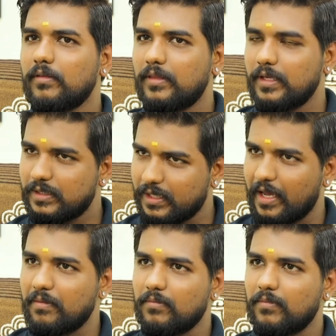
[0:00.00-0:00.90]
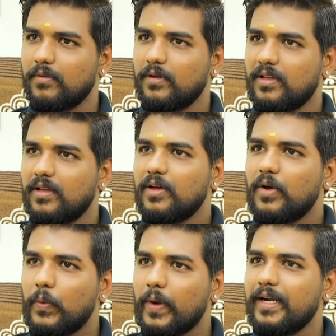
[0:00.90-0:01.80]
the time,
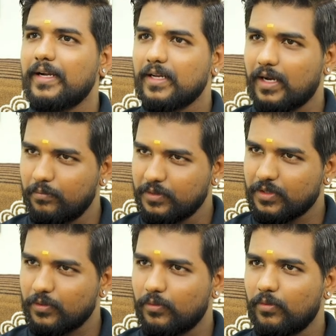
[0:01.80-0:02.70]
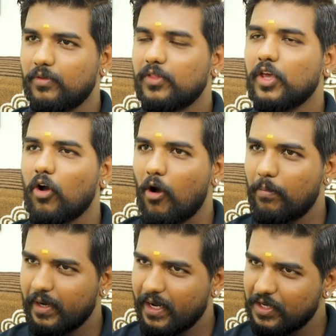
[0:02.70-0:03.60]
when it comes to the
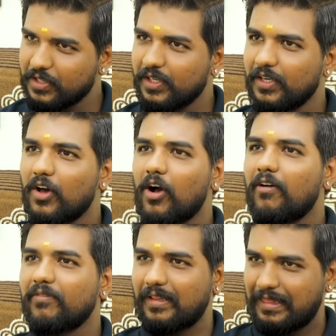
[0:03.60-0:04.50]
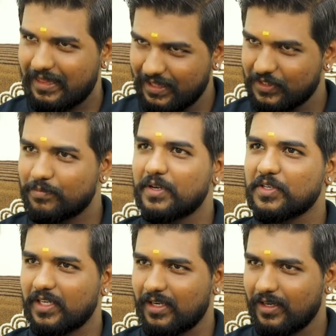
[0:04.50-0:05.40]
operation of this
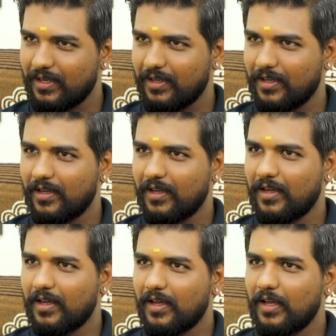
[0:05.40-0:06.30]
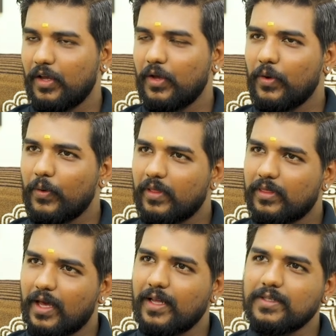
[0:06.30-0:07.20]
machine,
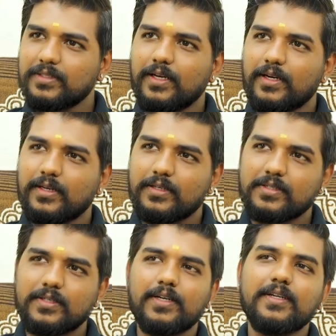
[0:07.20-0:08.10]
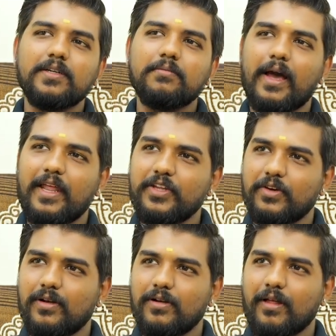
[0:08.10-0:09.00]
there is a certain
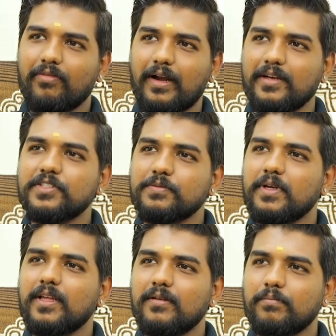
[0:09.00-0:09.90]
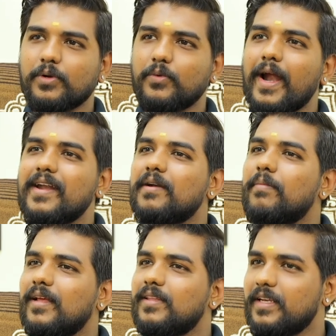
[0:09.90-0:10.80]
manual that is being provided
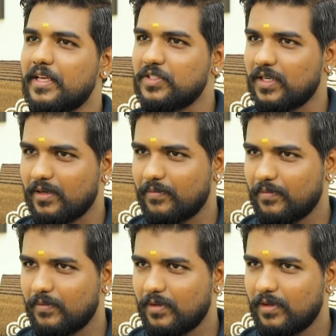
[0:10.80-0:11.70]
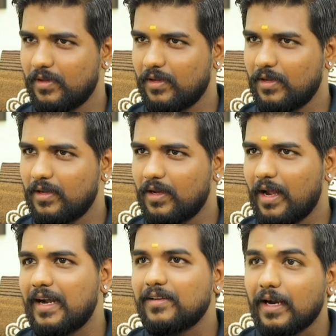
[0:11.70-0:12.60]
by the nature,
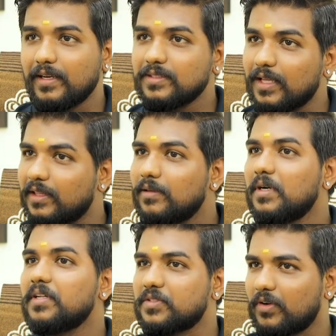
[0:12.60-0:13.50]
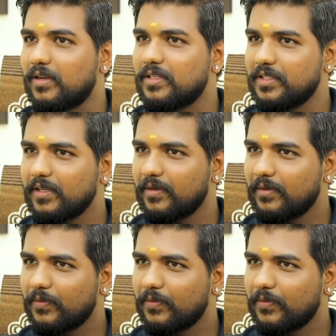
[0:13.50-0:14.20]
and that is nothing but astrology.